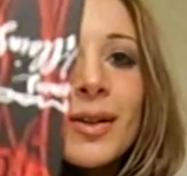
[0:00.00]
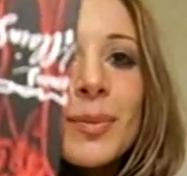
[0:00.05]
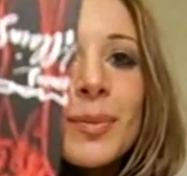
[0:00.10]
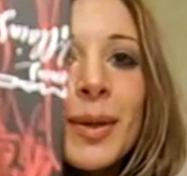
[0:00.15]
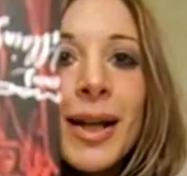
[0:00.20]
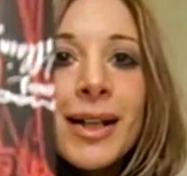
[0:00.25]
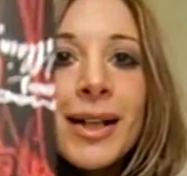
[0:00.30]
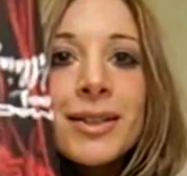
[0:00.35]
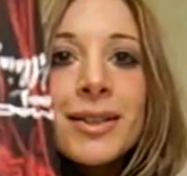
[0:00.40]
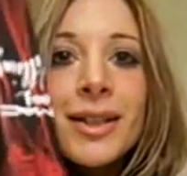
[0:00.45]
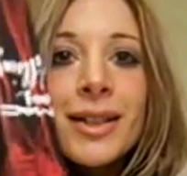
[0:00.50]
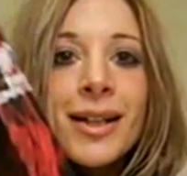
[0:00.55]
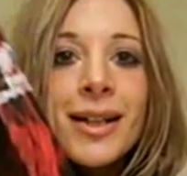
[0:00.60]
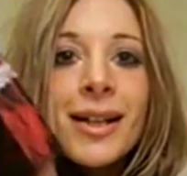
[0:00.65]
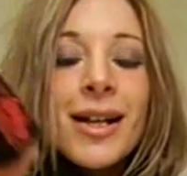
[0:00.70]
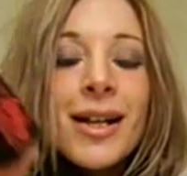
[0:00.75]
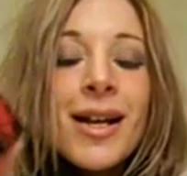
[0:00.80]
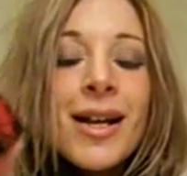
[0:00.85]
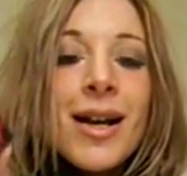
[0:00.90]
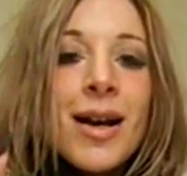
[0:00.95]
packaging,
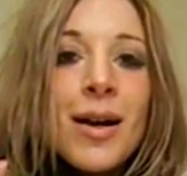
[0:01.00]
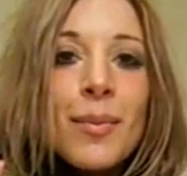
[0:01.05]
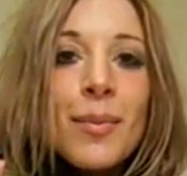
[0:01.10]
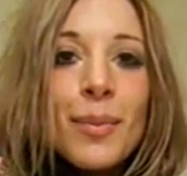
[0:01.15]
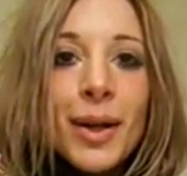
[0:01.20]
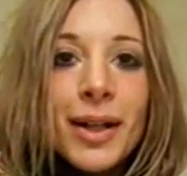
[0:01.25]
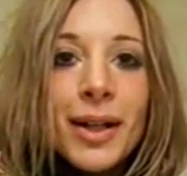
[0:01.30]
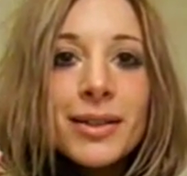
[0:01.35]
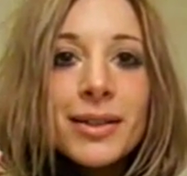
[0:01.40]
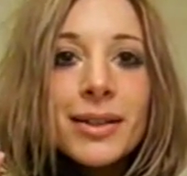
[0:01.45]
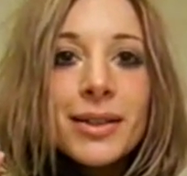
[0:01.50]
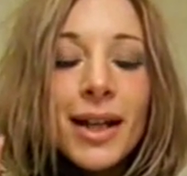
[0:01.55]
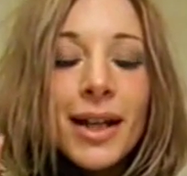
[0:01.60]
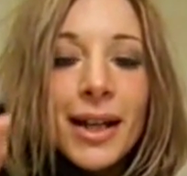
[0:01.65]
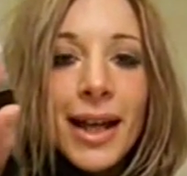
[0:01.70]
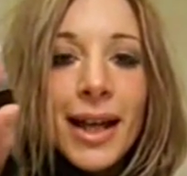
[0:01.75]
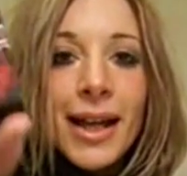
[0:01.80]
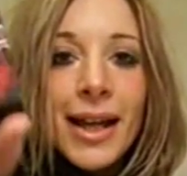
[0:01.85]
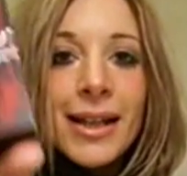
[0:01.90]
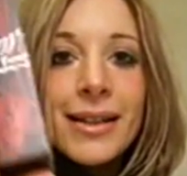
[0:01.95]
but I
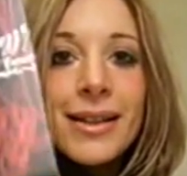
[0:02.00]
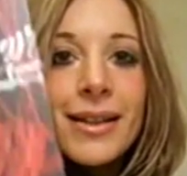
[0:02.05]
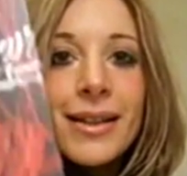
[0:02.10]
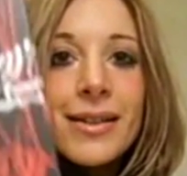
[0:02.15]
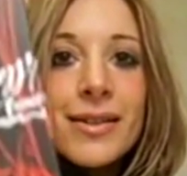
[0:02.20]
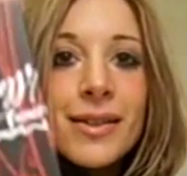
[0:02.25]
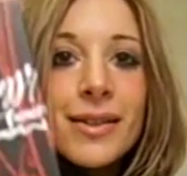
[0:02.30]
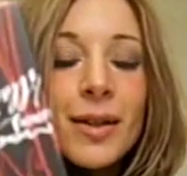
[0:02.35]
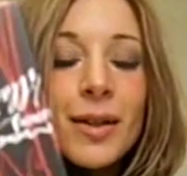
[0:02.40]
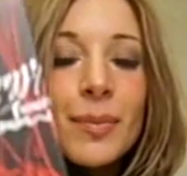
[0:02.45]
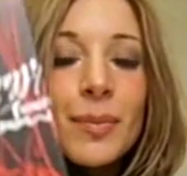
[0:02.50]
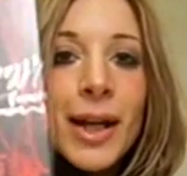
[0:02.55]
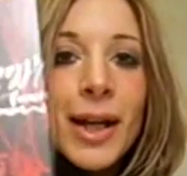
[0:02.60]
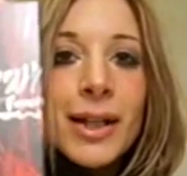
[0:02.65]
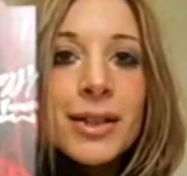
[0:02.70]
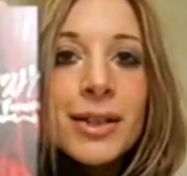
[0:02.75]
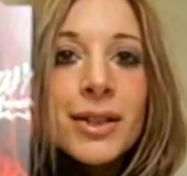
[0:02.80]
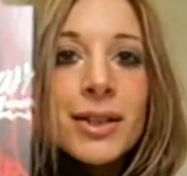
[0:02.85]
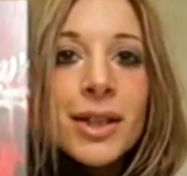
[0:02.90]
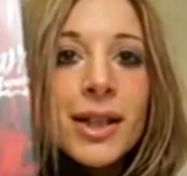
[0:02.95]
hate the inside
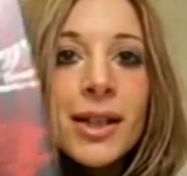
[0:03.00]
packaging,